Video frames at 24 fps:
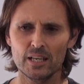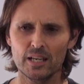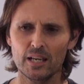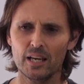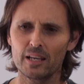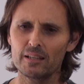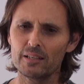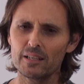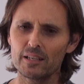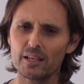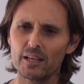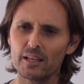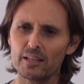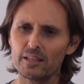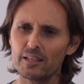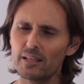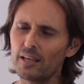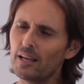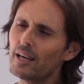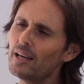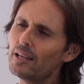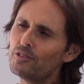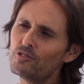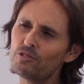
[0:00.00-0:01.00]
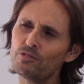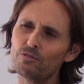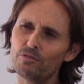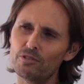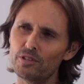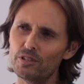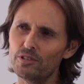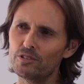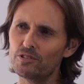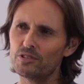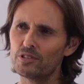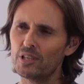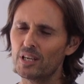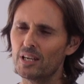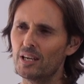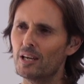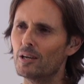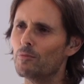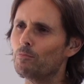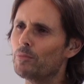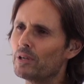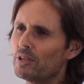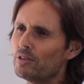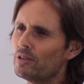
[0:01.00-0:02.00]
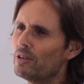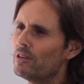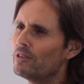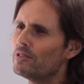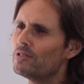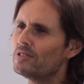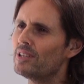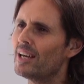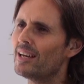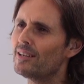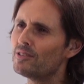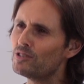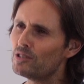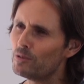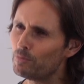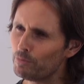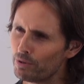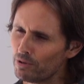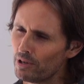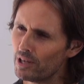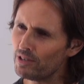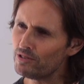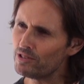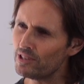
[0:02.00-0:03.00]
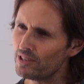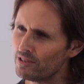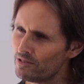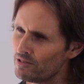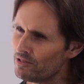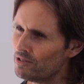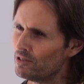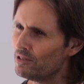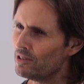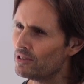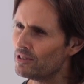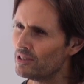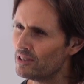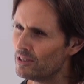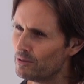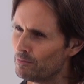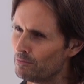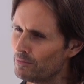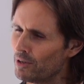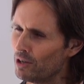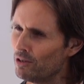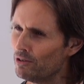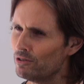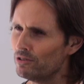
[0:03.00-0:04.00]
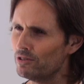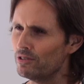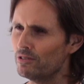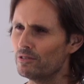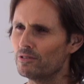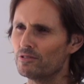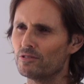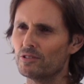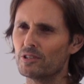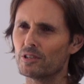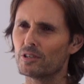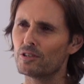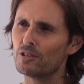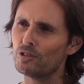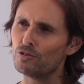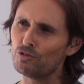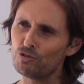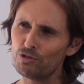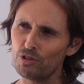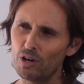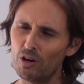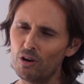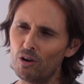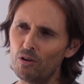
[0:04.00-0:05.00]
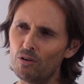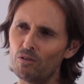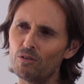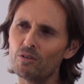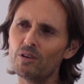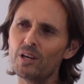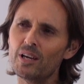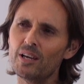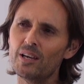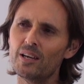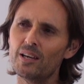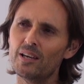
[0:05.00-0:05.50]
And the answer is because they're suppressing certain emotions that control